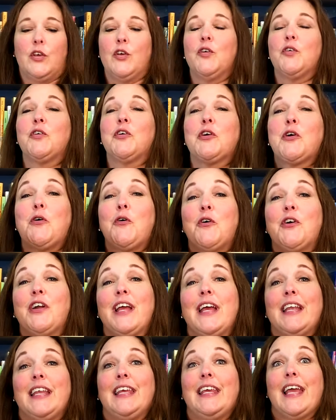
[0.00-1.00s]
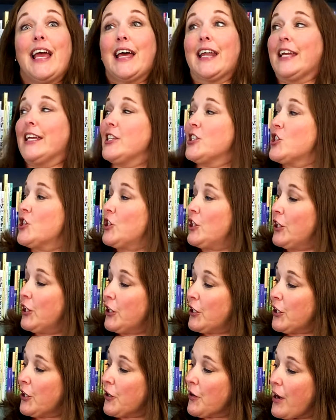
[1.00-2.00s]
Unicorn and Yeti
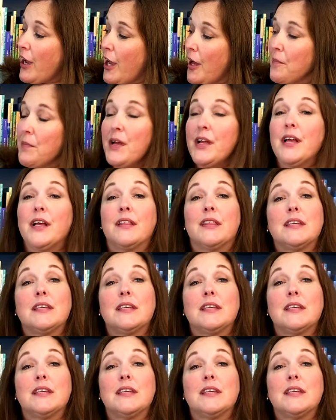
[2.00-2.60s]
Cheer Up.